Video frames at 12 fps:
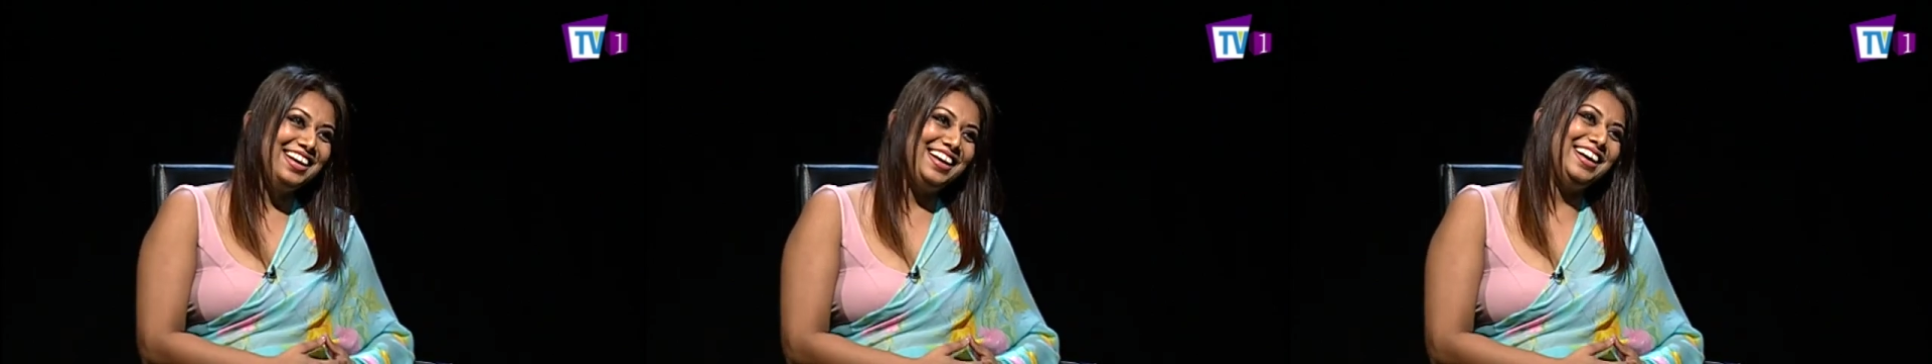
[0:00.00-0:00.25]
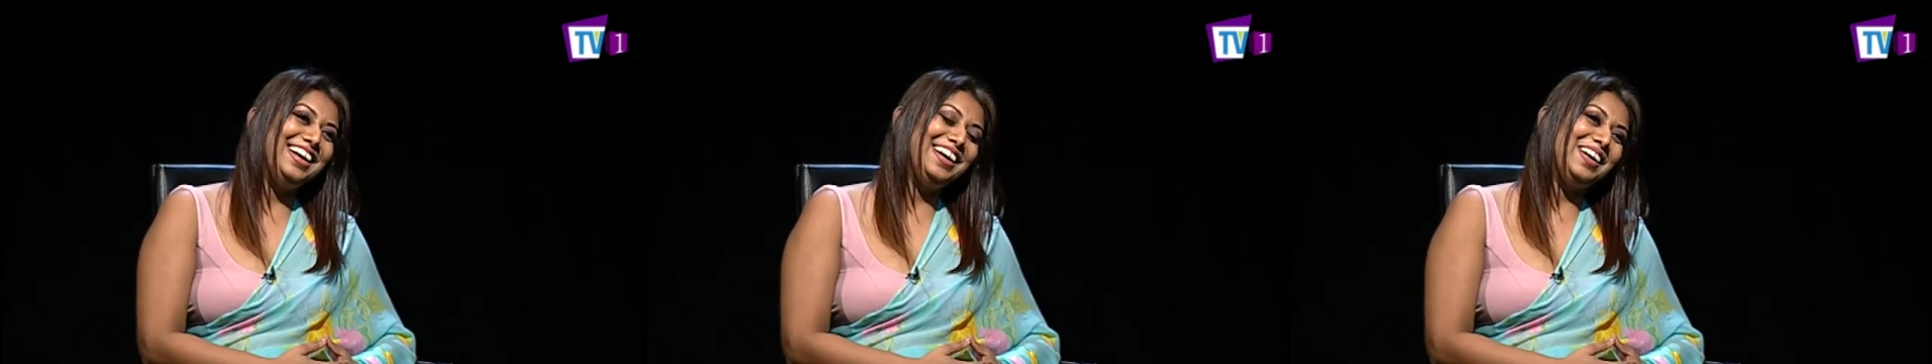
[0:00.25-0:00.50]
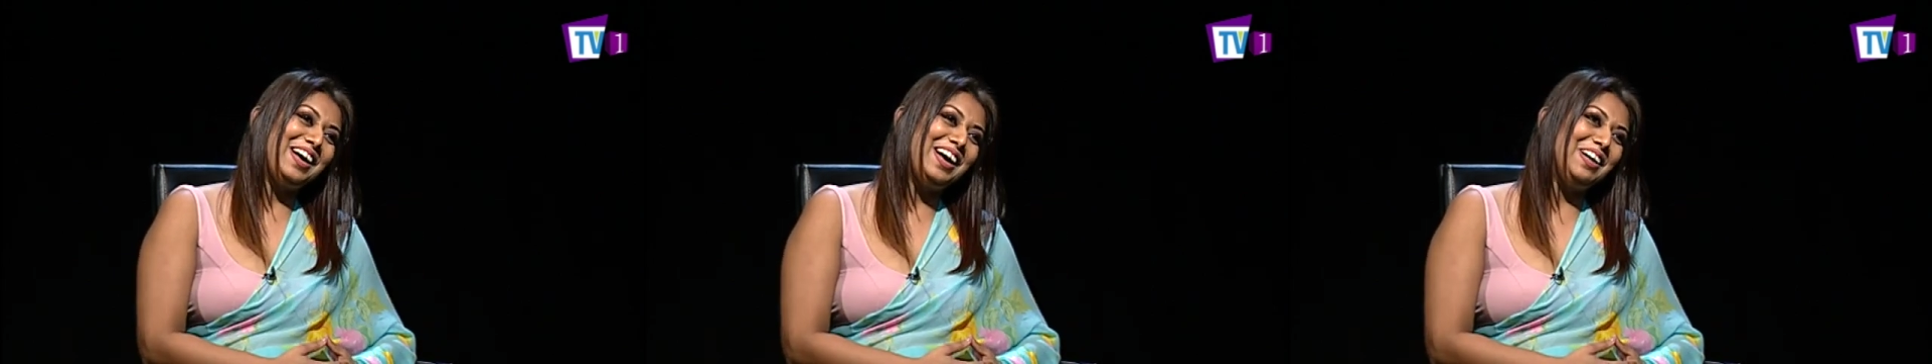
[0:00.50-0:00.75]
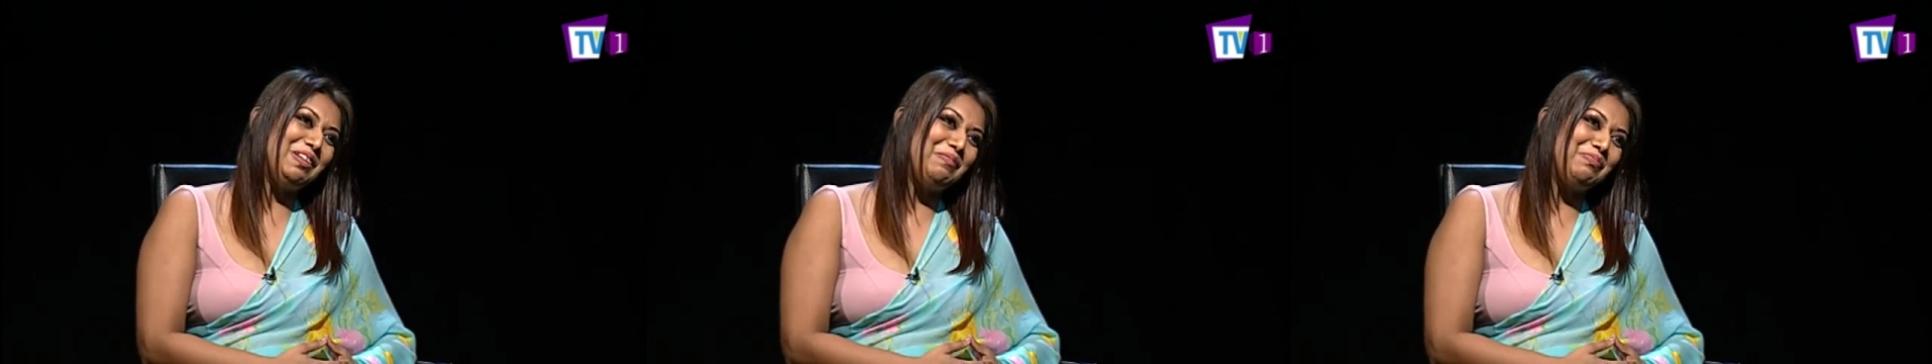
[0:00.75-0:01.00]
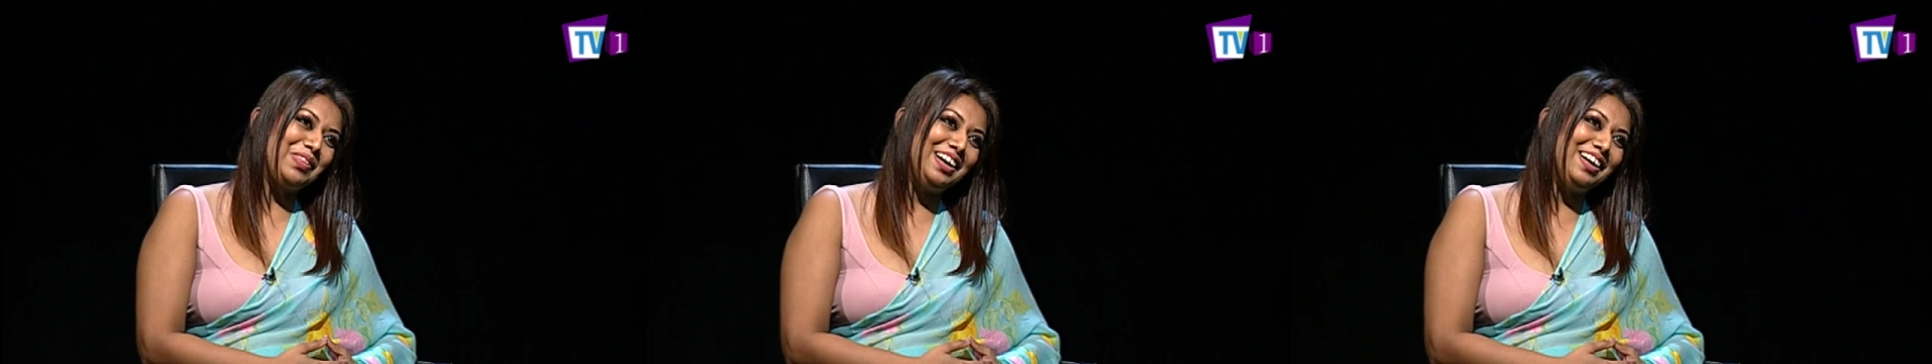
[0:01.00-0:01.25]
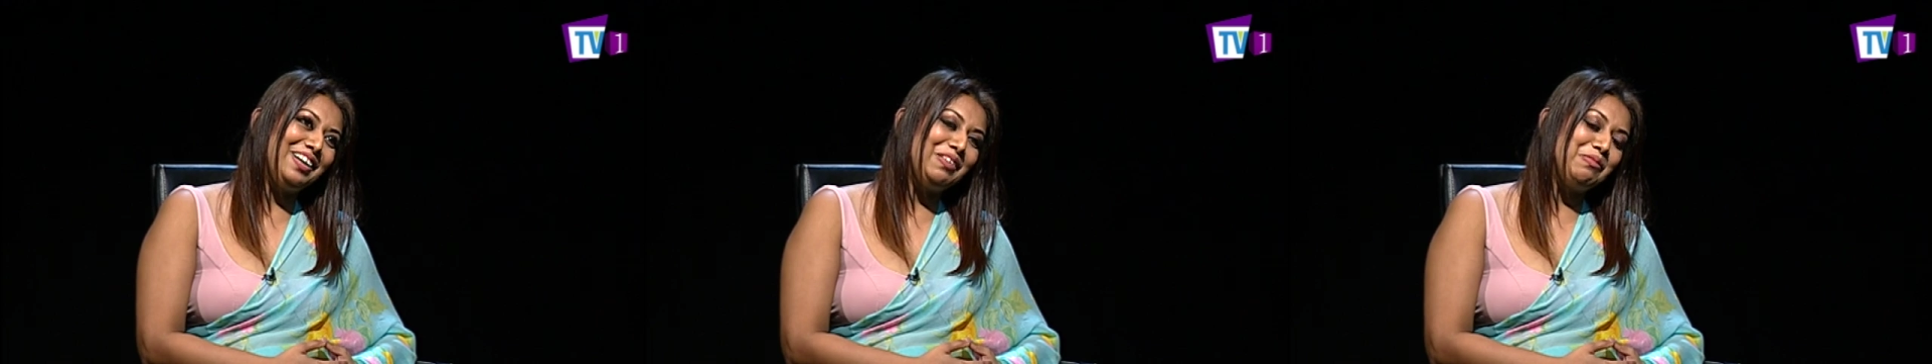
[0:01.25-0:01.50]
Yeah.
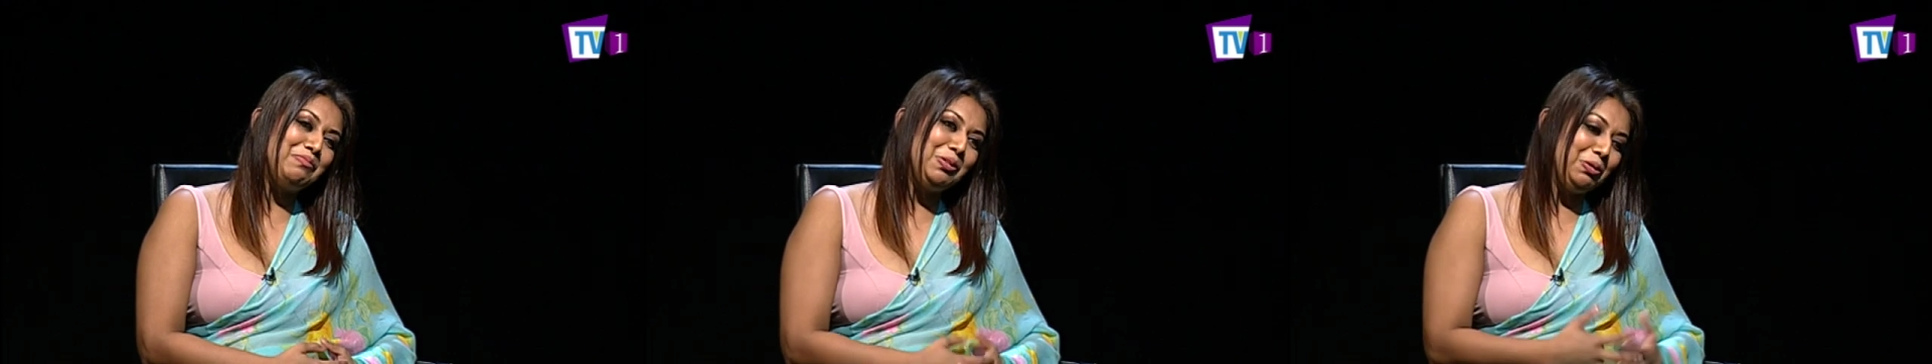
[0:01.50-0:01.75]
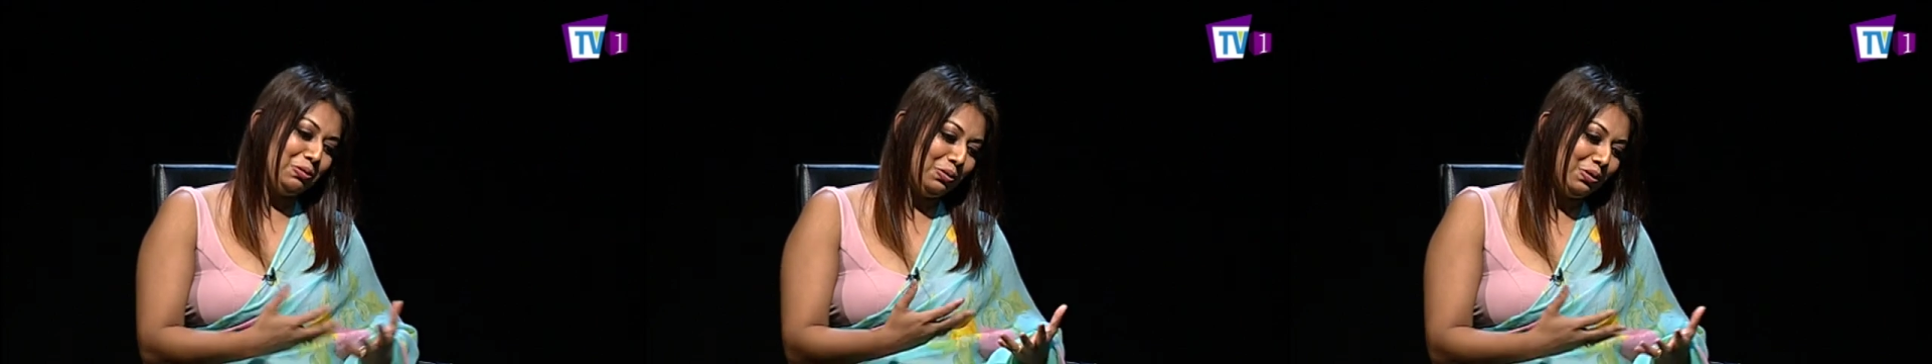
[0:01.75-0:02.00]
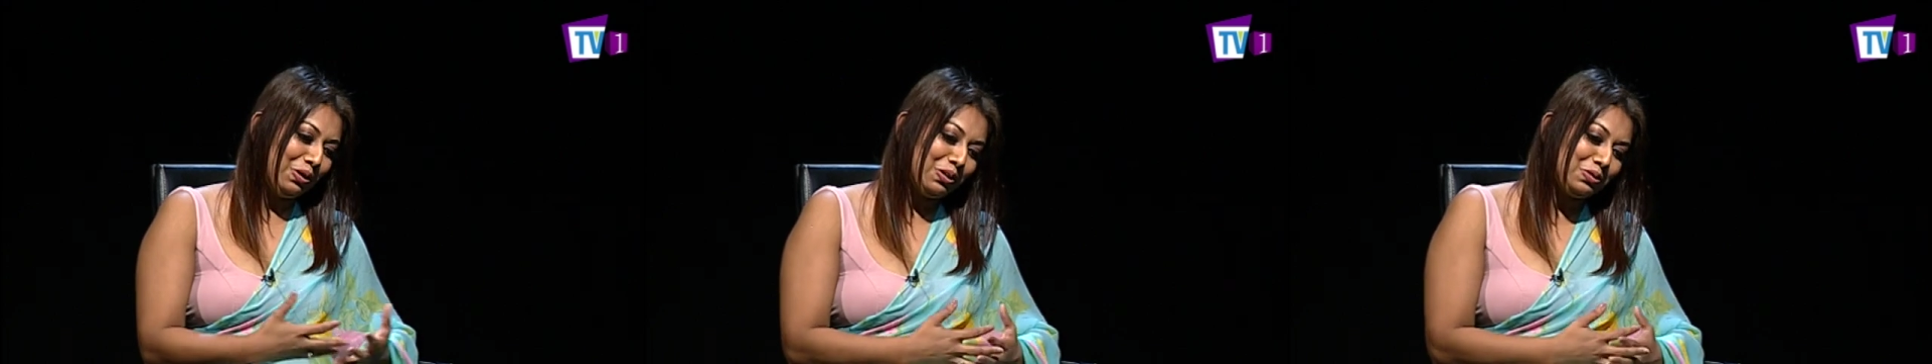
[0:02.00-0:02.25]
You know,